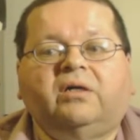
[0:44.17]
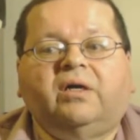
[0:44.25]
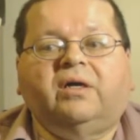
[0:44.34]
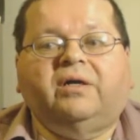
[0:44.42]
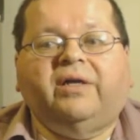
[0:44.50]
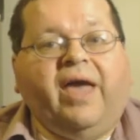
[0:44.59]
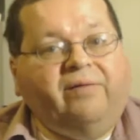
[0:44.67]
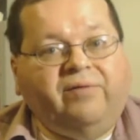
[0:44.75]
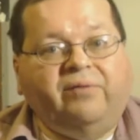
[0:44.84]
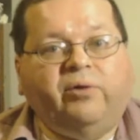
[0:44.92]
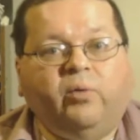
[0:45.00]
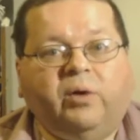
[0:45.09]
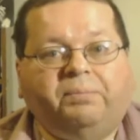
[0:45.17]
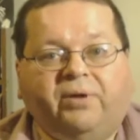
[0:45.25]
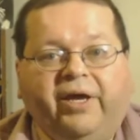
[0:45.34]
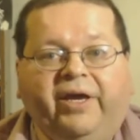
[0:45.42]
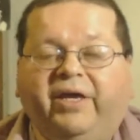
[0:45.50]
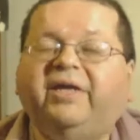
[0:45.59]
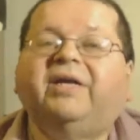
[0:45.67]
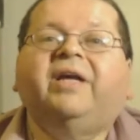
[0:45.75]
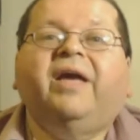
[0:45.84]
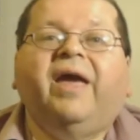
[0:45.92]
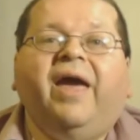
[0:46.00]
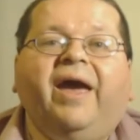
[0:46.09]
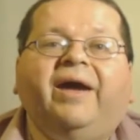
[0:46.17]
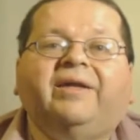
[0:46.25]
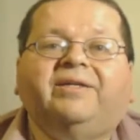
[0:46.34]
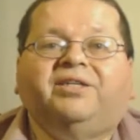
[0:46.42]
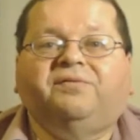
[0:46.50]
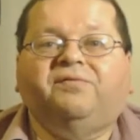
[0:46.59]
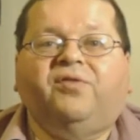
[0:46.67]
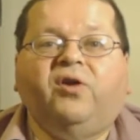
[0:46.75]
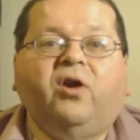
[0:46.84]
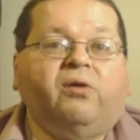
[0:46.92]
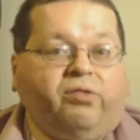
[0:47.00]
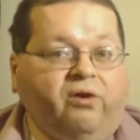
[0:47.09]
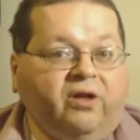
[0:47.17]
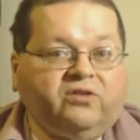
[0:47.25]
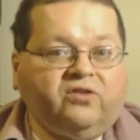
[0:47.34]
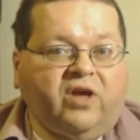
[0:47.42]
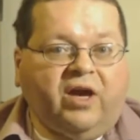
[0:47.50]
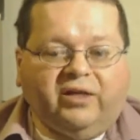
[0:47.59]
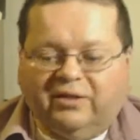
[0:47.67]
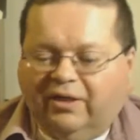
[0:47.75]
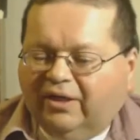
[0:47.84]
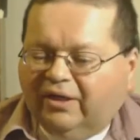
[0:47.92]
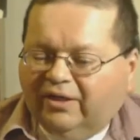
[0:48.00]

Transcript: uh, have everyone play and give their thoughts on